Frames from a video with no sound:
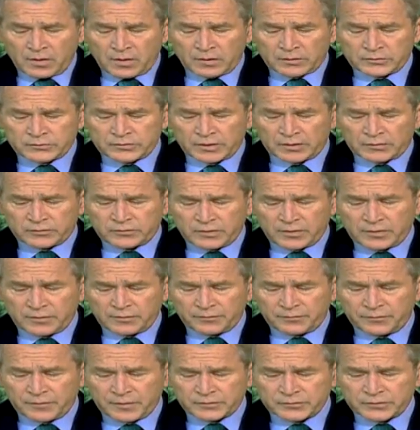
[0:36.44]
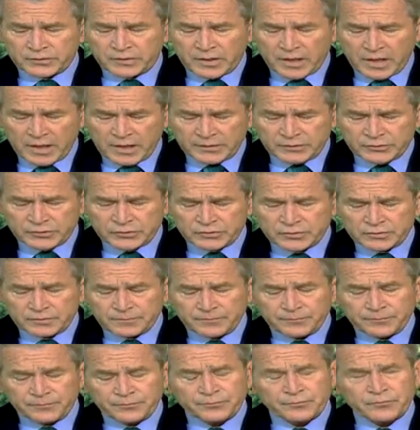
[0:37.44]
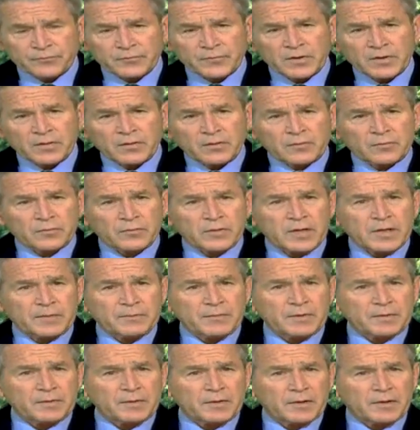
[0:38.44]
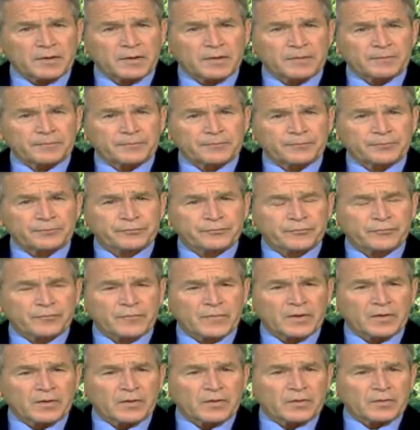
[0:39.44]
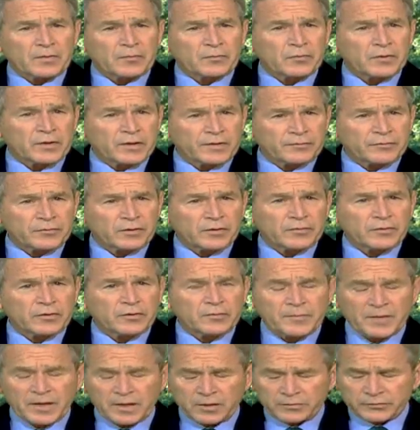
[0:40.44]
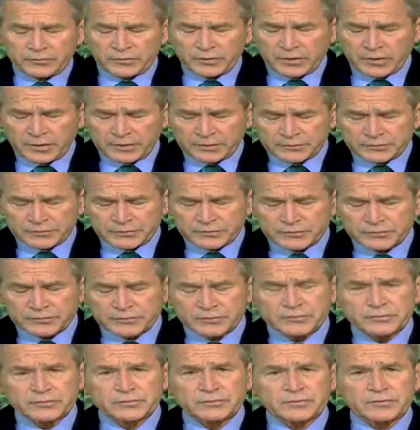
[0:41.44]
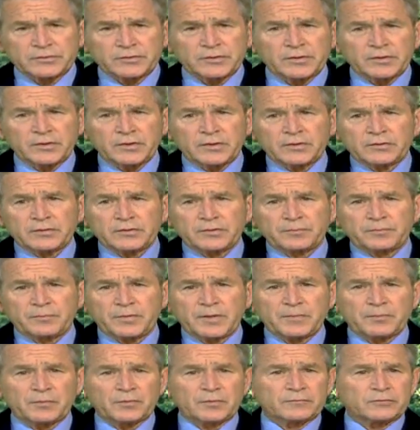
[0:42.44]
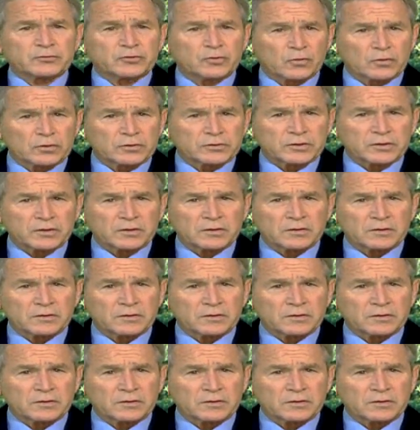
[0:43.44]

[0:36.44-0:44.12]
Secretary of Defense Gates will keep me briefed on the humanitarian assistance to the people of Georgia.